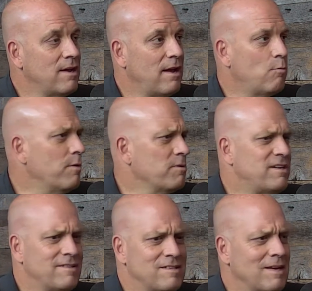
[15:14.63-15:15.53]
And we were
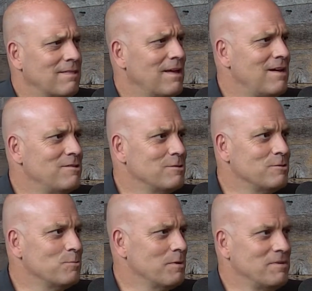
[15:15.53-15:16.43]
testing
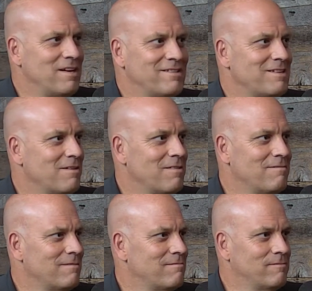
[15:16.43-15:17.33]
lasers, we were testing
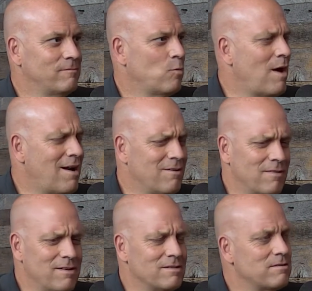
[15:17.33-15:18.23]

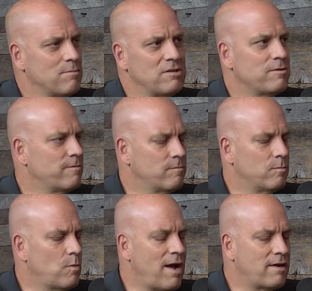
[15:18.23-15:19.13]
wireless, a bunch of
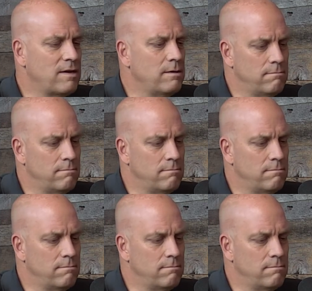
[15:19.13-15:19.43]
wacky